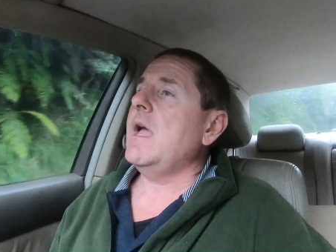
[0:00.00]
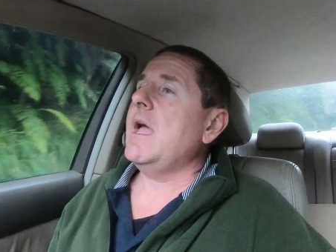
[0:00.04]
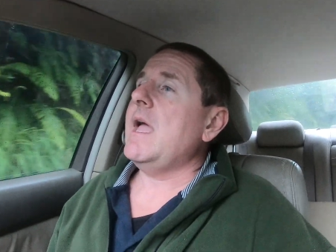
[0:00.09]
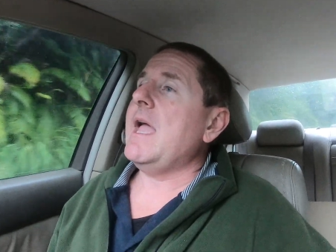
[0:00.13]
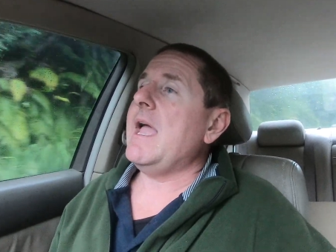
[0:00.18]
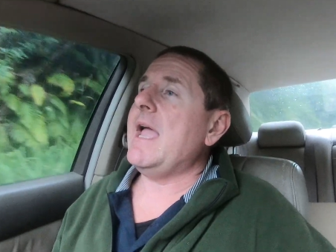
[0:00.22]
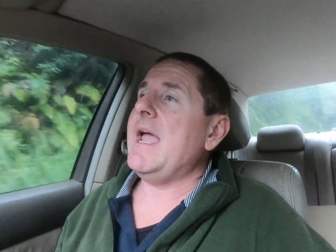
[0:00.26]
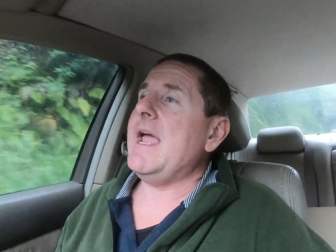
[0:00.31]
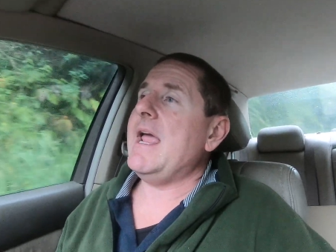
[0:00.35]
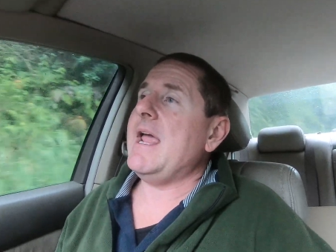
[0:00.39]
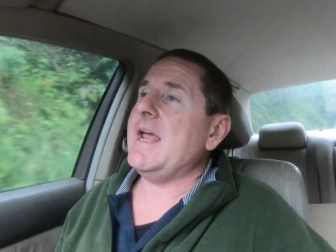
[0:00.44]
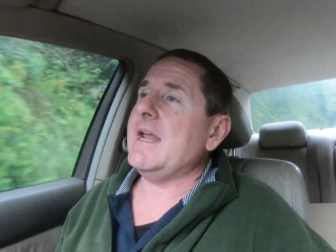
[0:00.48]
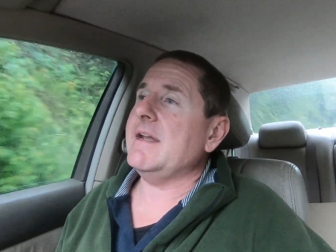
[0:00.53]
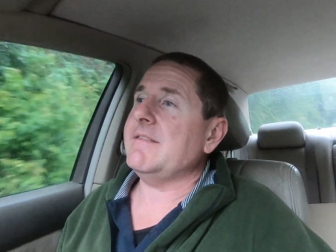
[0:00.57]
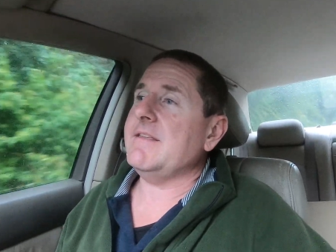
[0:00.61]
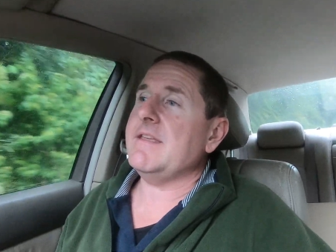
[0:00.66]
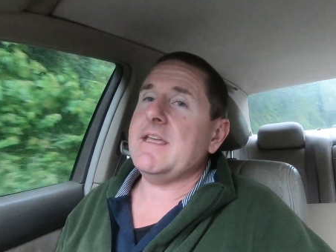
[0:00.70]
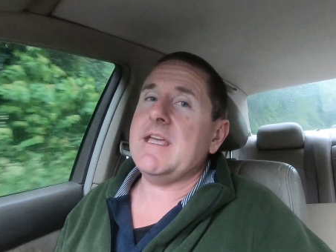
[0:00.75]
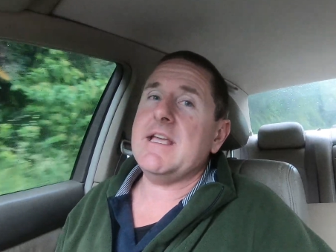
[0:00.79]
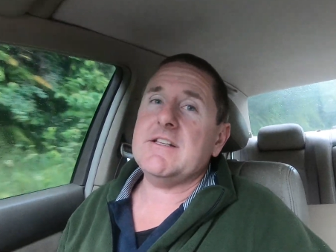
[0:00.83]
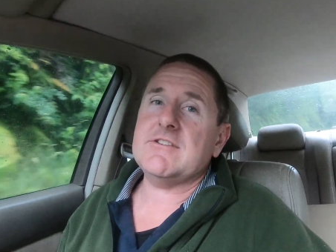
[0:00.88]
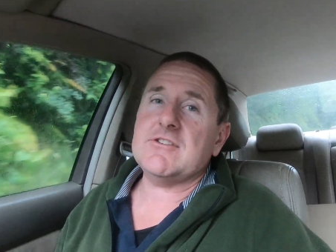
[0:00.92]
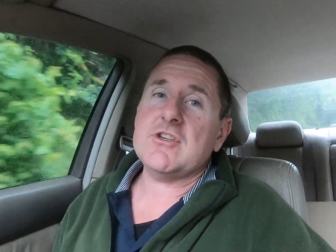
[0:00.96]
and
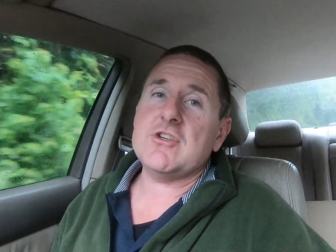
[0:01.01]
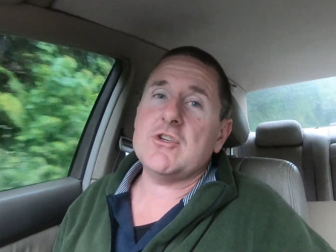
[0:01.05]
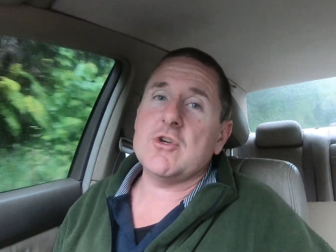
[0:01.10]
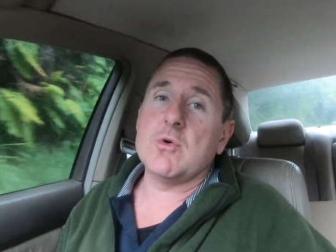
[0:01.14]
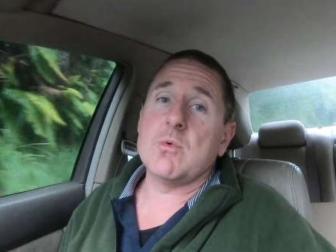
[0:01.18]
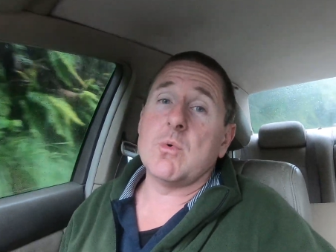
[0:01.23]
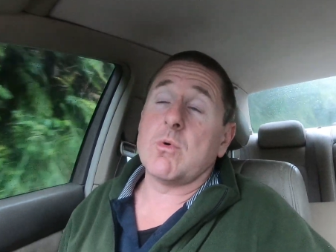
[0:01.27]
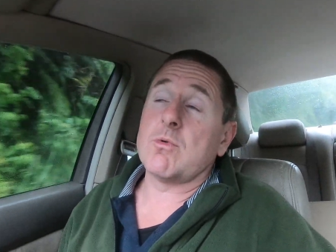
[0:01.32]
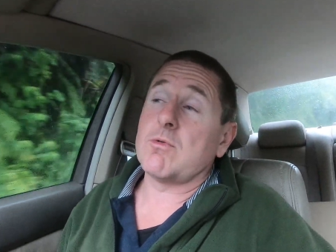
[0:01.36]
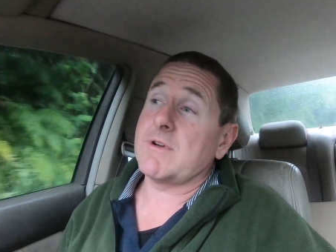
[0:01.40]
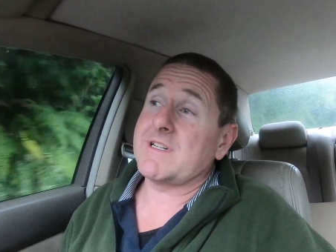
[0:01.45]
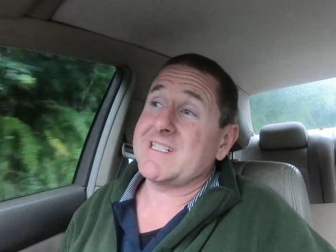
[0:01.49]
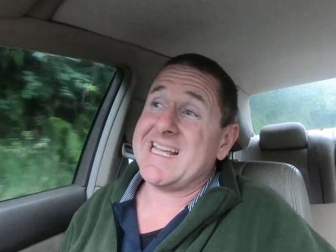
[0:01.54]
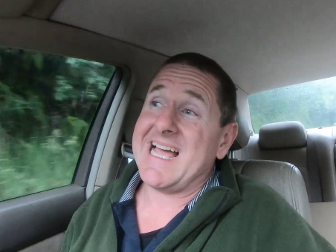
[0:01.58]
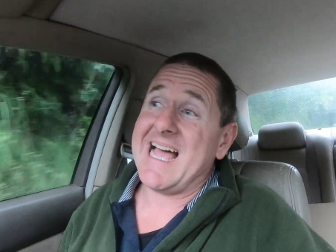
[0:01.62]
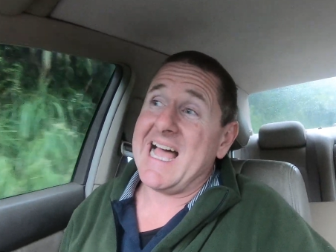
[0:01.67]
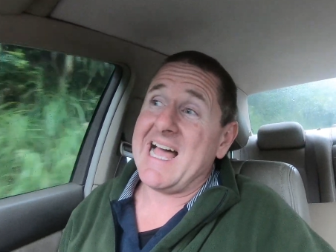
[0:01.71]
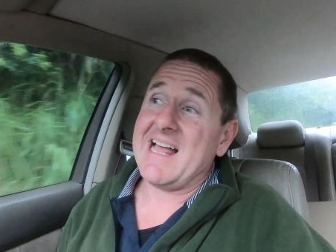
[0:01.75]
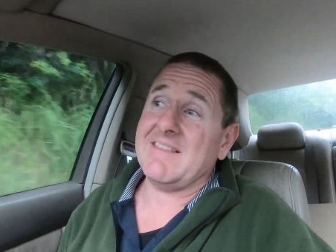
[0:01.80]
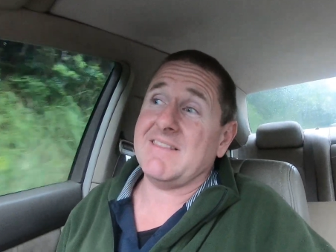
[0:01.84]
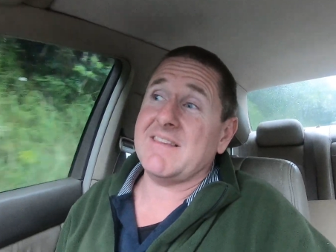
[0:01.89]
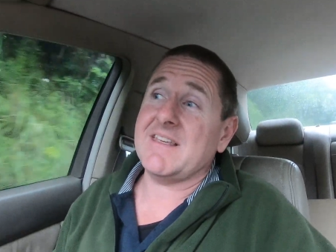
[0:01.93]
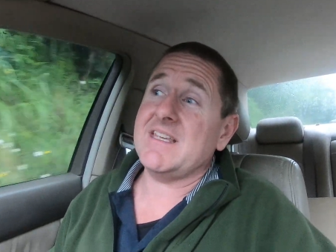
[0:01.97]
the ECU will
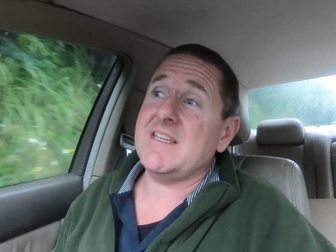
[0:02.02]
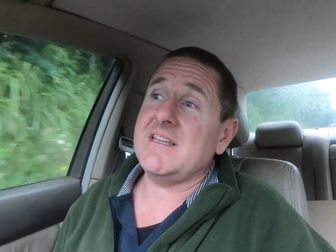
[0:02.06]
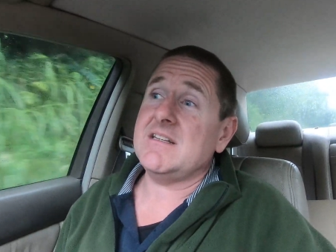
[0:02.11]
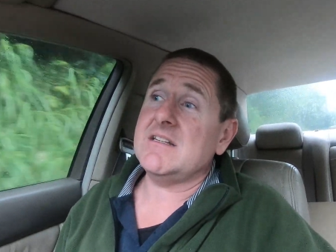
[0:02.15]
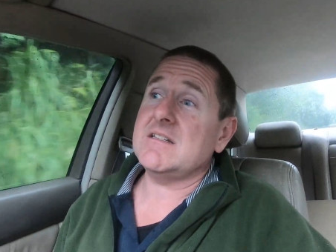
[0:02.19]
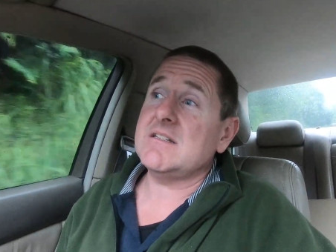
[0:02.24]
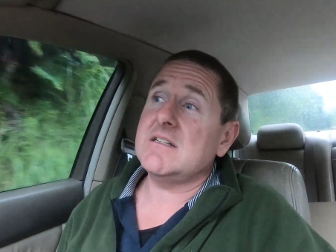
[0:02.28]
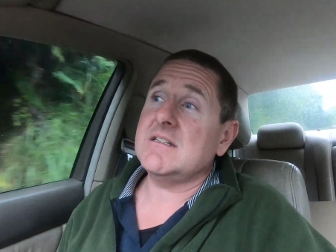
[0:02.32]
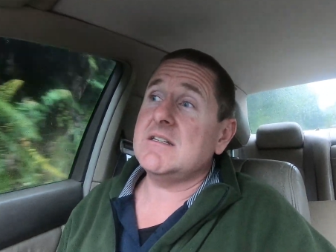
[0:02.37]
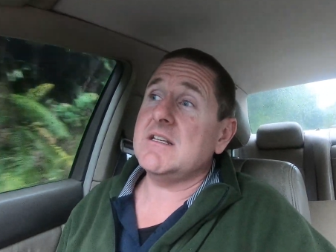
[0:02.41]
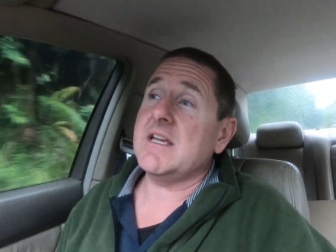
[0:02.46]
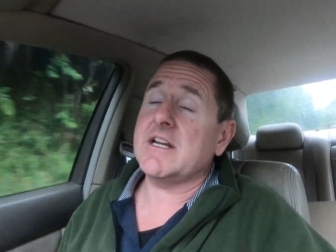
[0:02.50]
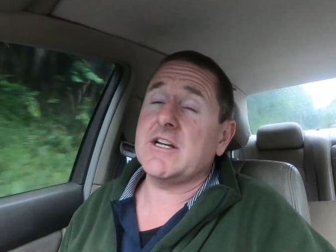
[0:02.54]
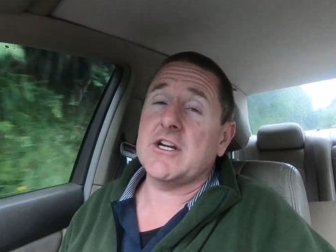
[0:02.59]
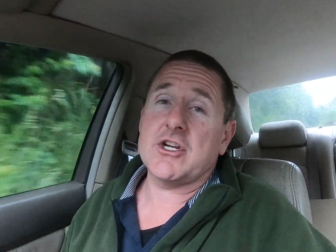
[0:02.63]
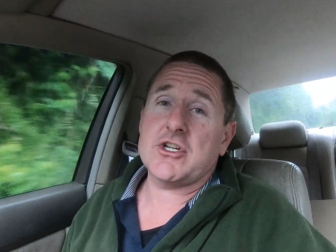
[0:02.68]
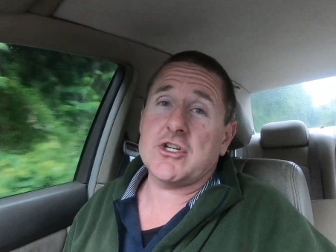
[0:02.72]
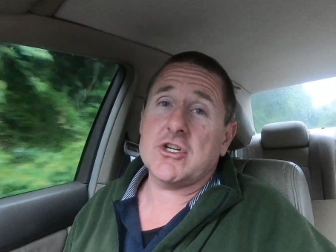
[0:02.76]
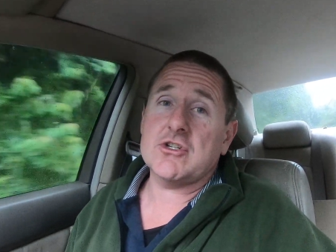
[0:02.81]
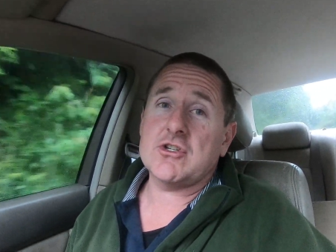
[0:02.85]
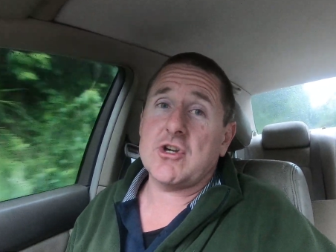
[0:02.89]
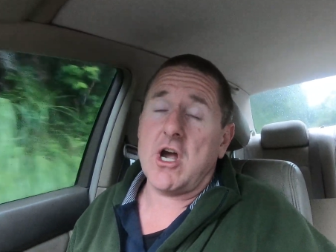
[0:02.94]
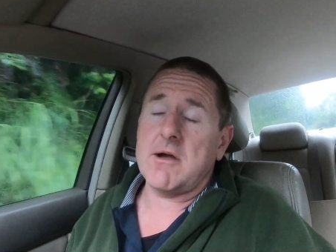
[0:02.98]
retard the
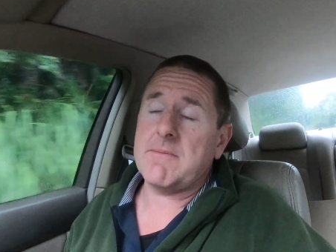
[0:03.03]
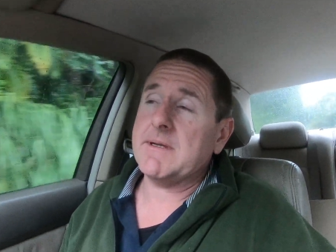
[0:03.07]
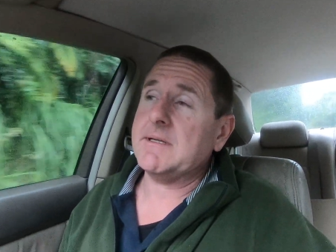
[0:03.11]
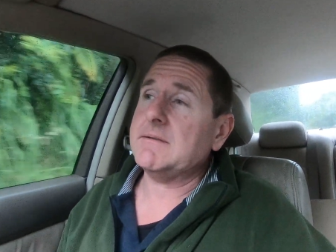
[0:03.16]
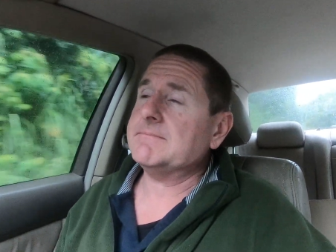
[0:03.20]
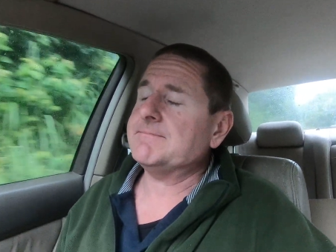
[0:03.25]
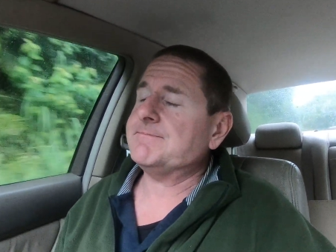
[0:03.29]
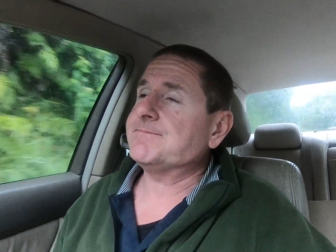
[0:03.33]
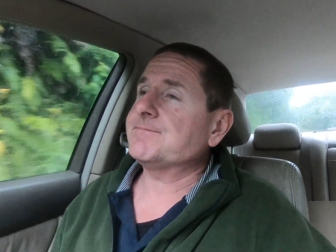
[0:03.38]
ignition timing